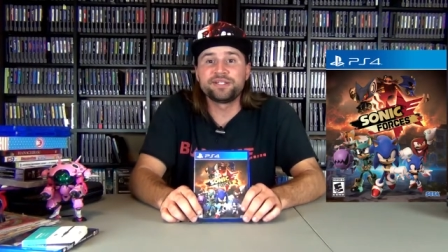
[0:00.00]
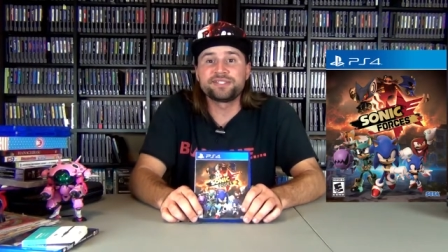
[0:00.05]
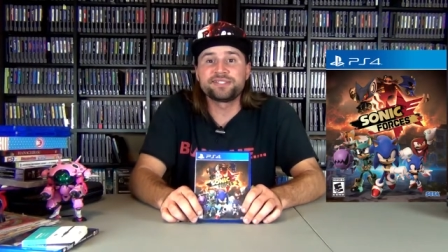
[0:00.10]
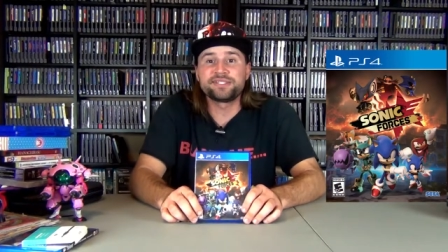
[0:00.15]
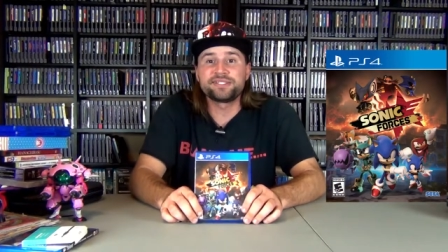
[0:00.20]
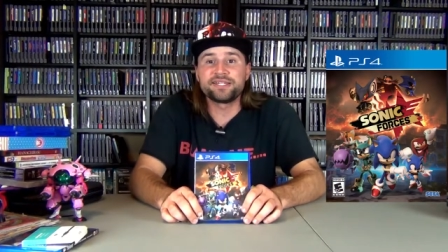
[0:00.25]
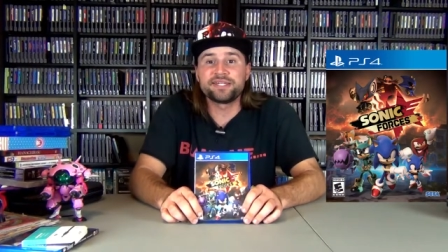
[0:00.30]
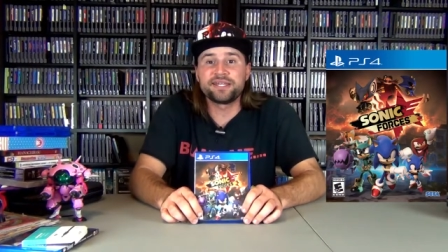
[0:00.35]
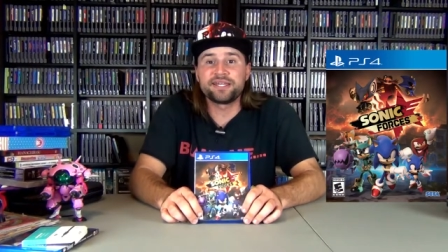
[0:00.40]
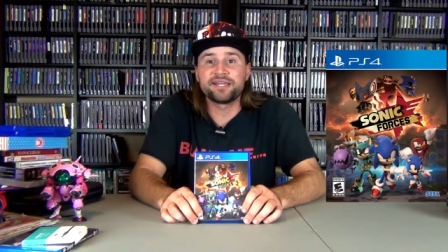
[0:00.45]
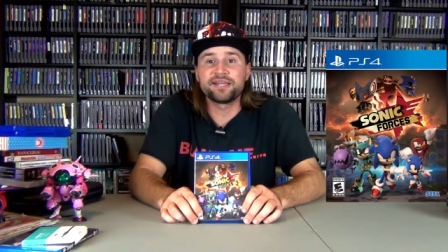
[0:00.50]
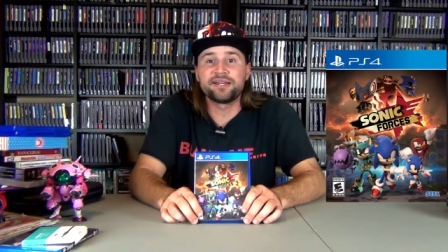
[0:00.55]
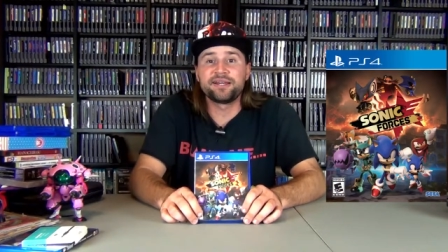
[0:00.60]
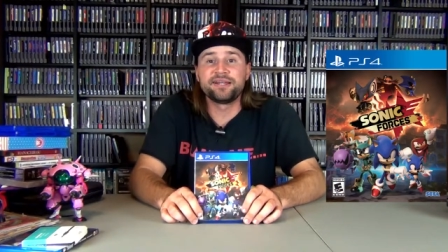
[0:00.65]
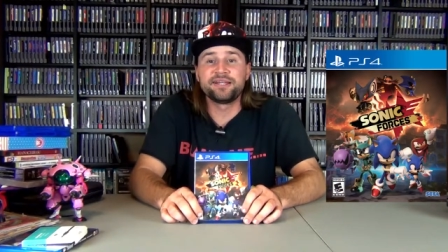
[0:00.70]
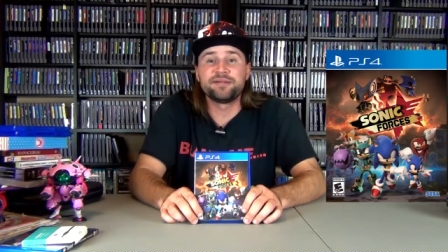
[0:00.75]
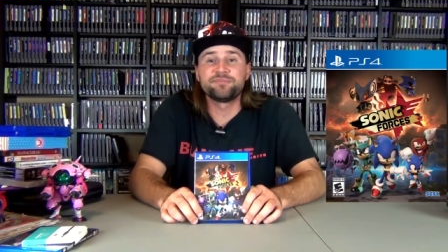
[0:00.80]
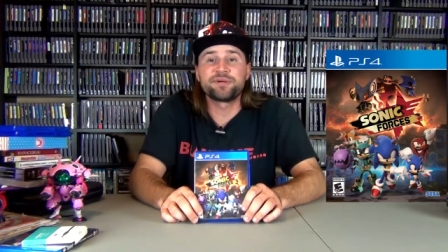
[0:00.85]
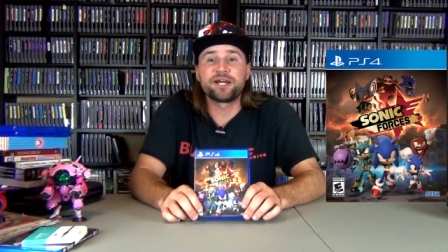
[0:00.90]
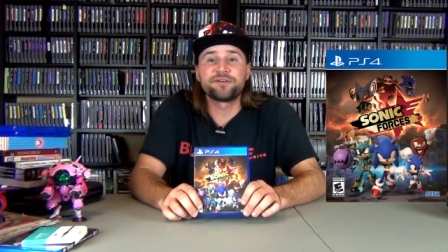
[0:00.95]
one
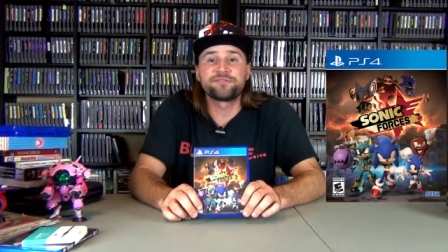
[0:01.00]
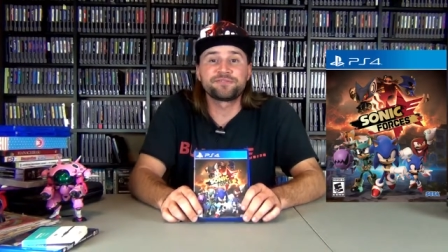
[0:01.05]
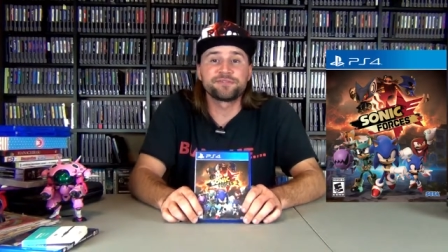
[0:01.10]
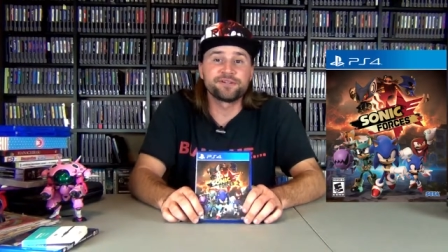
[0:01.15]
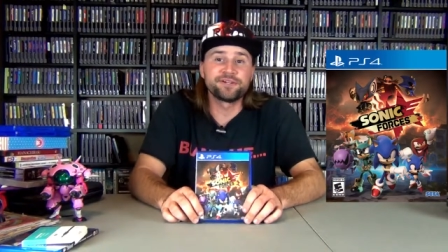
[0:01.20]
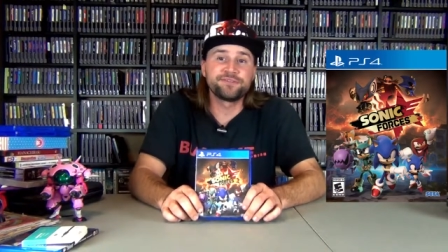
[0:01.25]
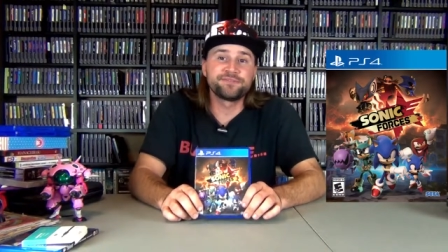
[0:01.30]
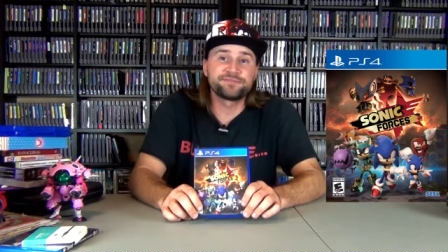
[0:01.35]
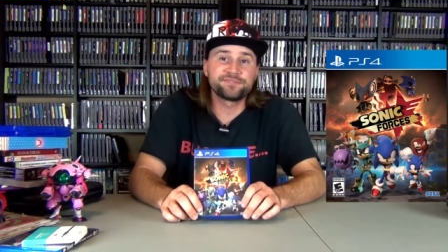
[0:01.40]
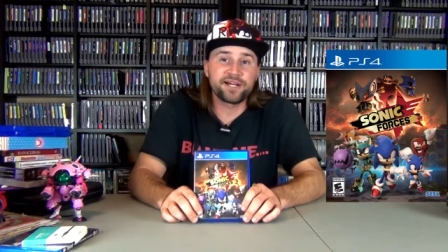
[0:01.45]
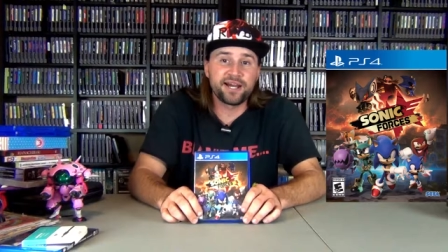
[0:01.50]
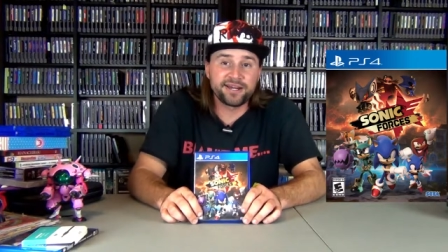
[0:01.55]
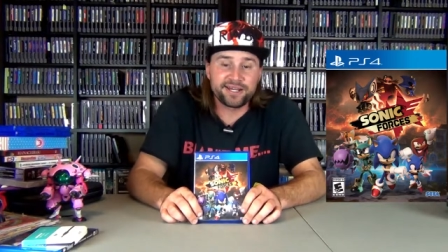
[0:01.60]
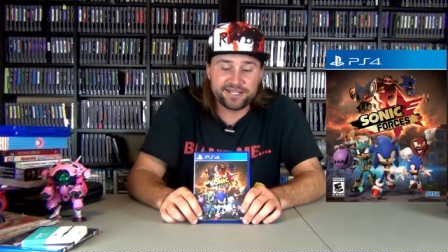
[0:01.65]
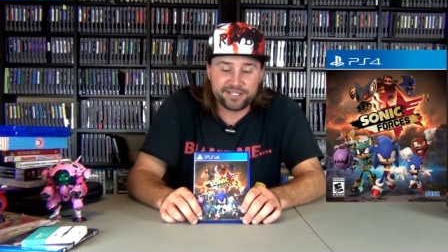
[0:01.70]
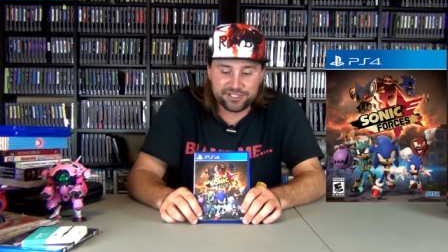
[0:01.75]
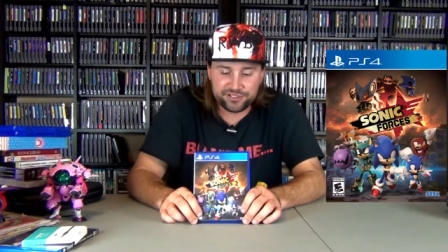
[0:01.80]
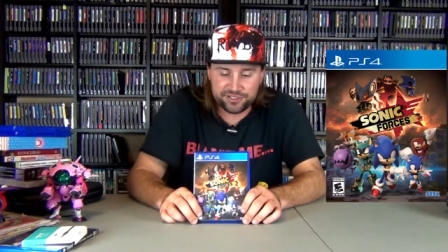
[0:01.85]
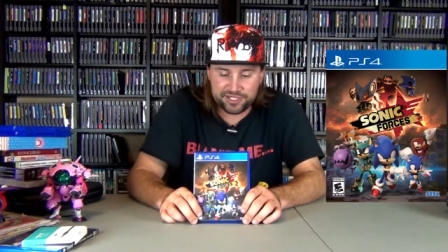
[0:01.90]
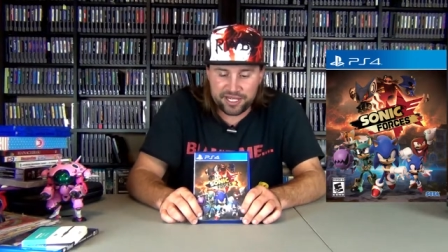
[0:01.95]
sitting in my Furry
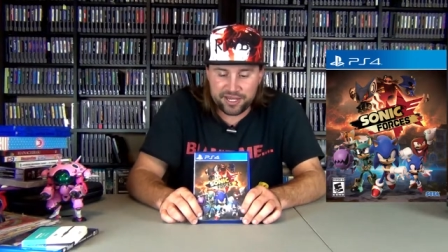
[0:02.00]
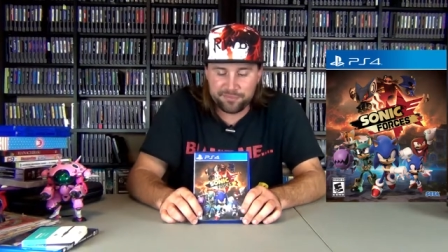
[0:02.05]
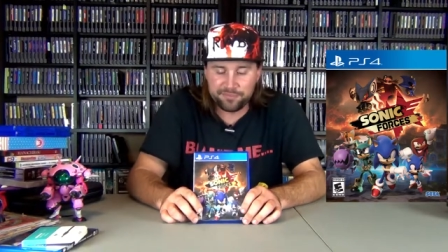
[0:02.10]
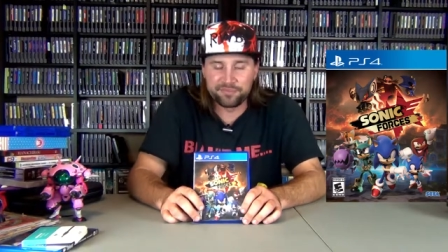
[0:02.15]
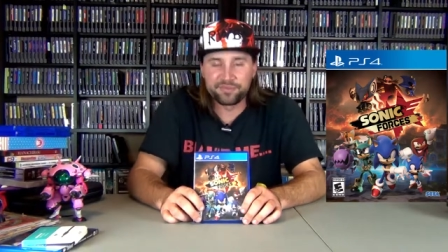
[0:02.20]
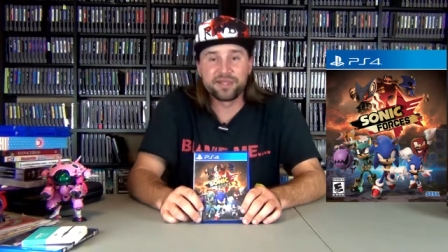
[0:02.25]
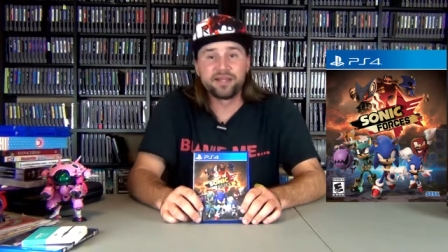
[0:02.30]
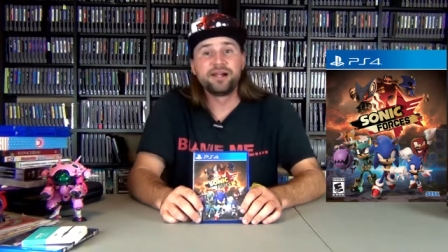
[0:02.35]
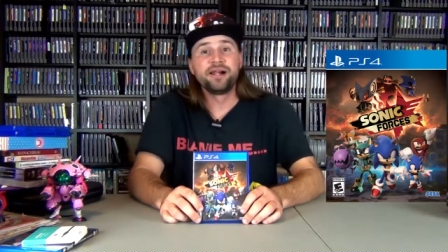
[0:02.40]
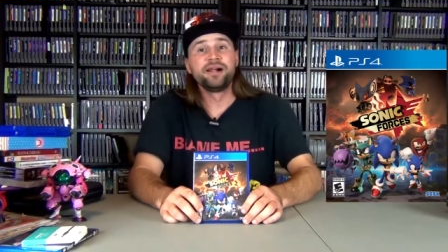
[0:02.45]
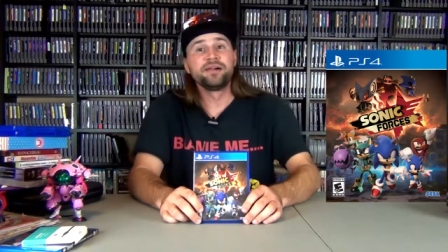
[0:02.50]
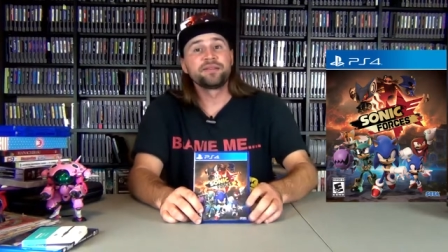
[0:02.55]
Friday stream.